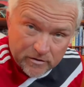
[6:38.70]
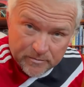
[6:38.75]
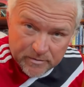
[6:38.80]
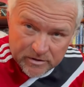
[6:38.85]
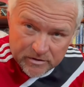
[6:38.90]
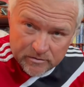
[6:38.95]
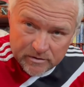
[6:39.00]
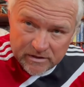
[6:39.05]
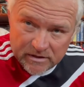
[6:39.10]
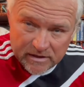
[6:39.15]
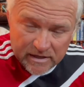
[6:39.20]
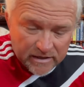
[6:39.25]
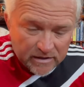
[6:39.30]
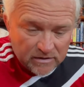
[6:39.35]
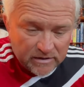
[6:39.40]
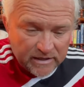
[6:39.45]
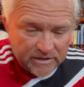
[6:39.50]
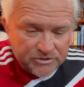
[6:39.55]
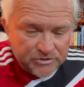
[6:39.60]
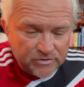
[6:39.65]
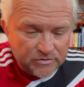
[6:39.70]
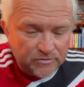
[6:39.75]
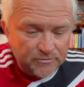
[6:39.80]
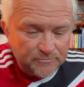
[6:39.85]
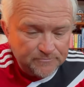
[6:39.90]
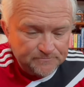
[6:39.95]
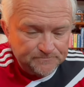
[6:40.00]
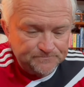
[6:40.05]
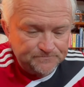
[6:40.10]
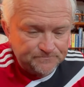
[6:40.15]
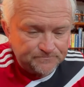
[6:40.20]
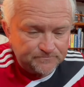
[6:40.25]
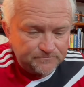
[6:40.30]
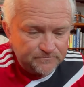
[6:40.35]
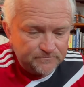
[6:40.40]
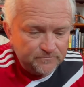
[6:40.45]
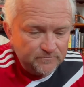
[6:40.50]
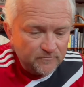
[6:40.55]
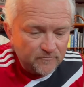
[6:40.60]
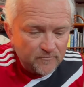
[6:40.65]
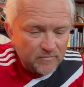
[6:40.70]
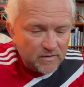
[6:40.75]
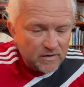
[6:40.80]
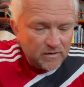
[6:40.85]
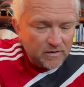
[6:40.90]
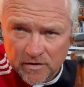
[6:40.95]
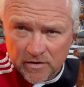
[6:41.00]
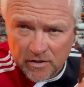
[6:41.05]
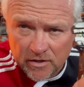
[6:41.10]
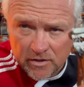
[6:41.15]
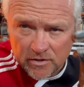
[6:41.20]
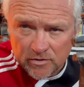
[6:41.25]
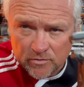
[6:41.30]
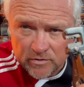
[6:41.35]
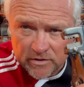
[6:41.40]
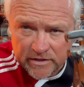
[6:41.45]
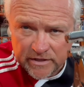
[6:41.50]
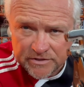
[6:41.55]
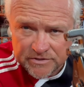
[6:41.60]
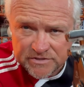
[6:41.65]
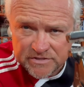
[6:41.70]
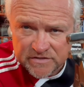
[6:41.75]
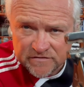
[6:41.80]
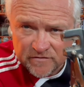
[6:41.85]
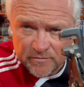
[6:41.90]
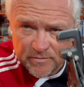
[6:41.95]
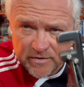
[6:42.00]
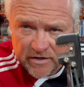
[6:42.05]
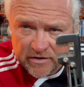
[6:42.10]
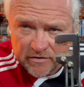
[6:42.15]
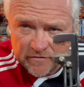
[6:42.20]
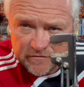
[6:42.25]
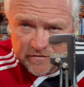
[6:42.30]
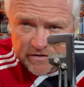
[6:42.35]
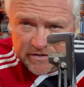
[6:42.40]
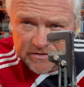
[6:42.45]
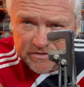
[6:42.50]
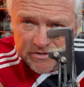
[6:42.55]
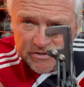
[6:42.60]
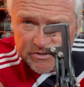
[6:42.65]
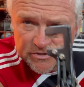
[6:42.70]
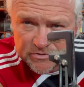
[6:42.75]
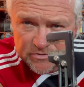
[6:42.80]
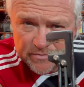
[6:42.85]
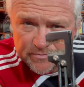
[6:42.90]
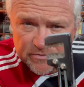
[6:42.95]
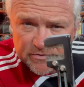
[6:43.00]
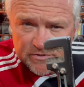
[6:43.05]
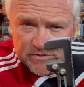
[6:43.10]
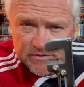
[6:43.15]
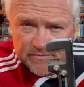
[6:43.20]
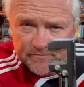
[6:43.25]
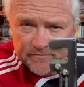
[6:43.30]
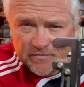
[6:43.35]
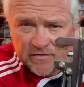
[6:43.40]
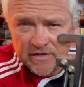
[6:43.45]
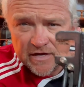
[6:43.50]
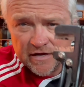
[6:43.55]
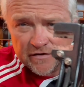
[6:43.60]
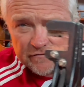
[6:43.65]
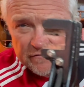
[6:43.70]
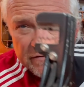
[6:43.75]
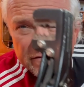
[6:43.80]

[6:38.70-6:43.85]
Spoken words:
be doing a lot of electrical. You want to get yourself a pair of these strippers. They have